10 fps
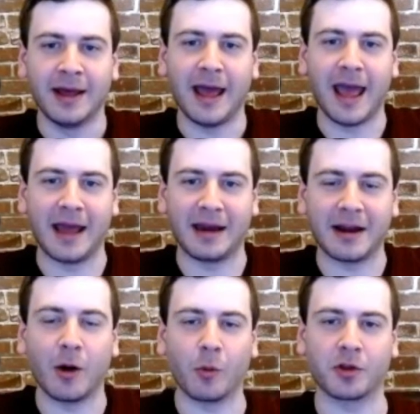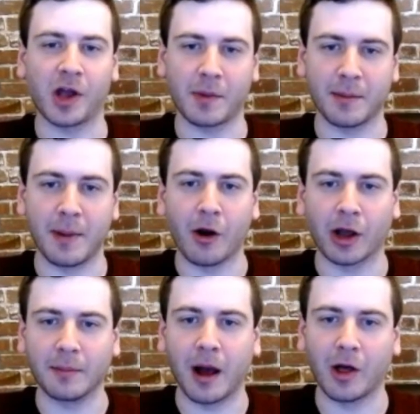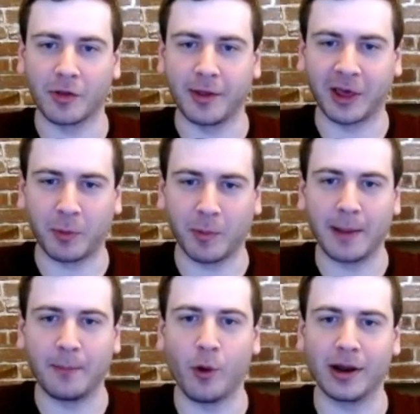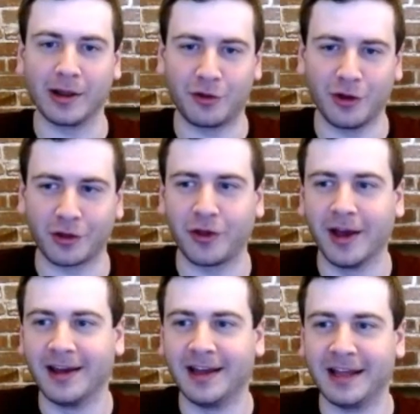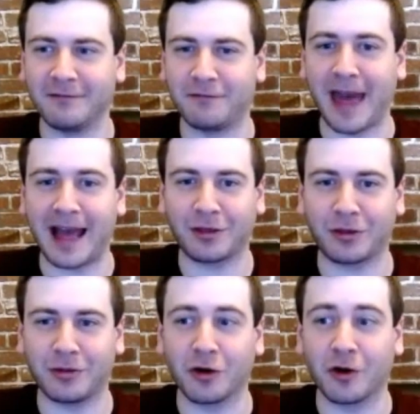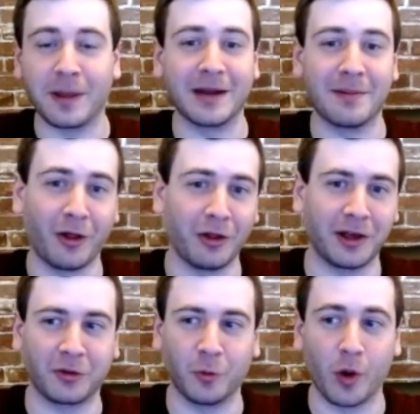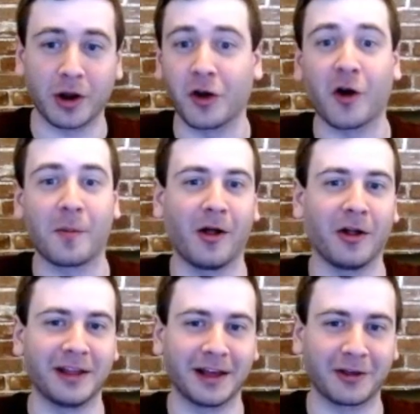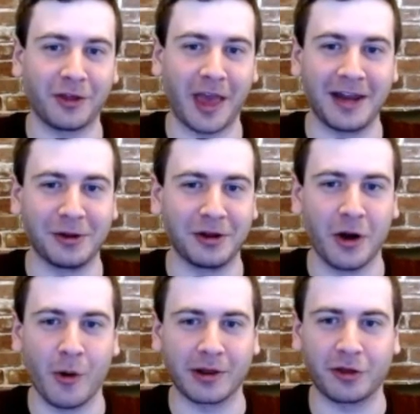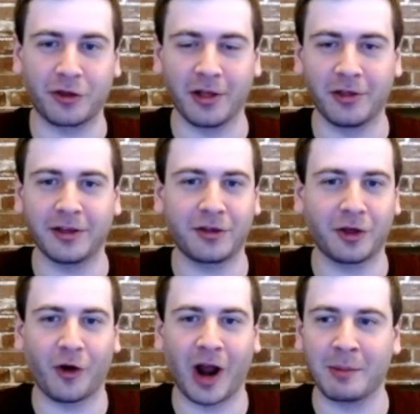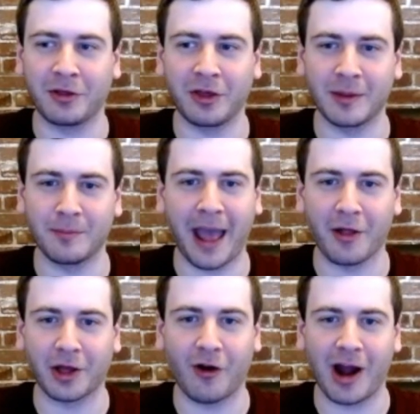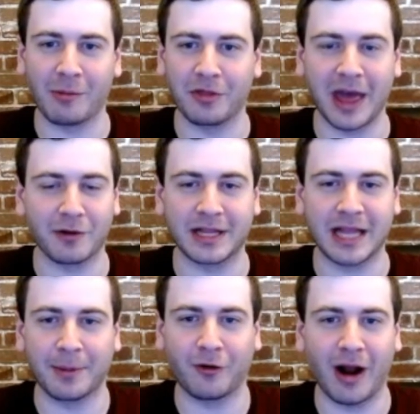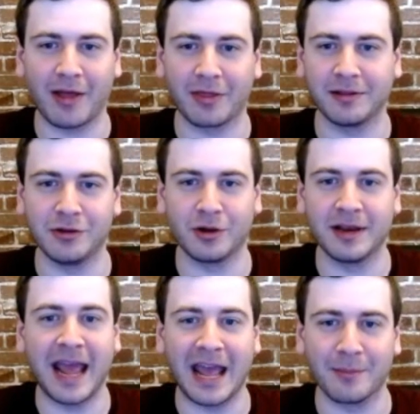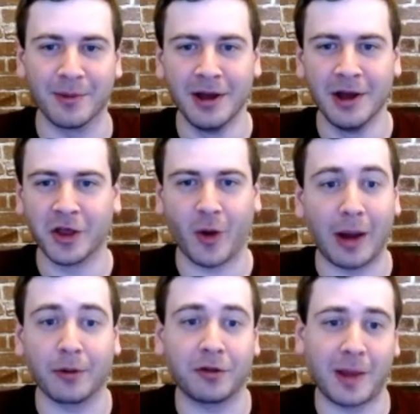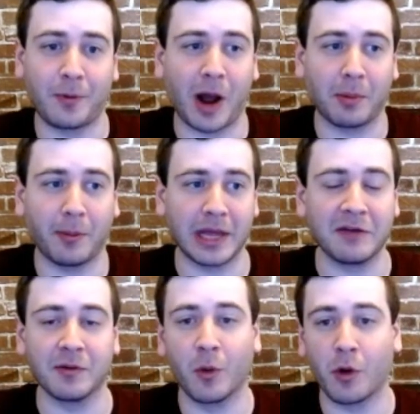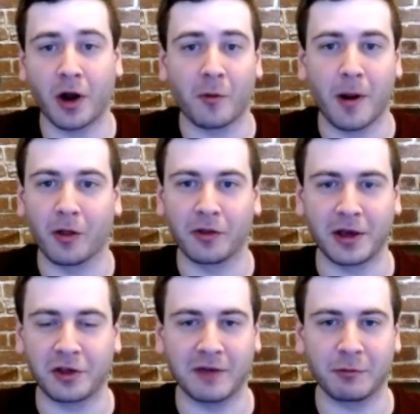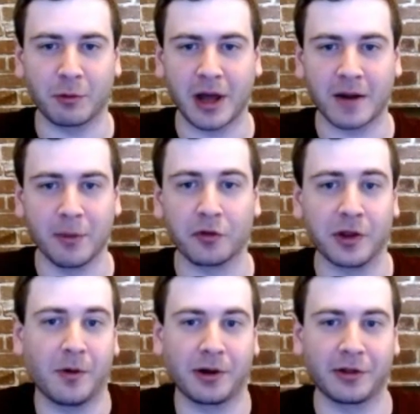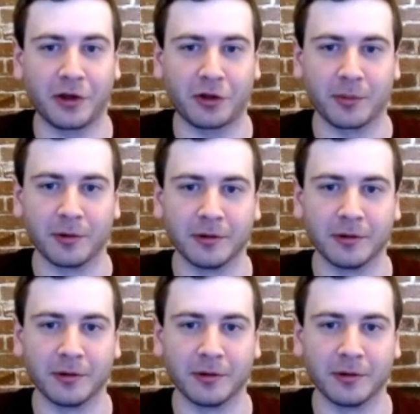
And I know we're talking about American politics, but my point is just, if that's European politics, what is our politics? And you can go on his son's Instagram and see him palling around with every Democrat that you can name. So I would say probably even more in our politics, given we're not a multi-party system.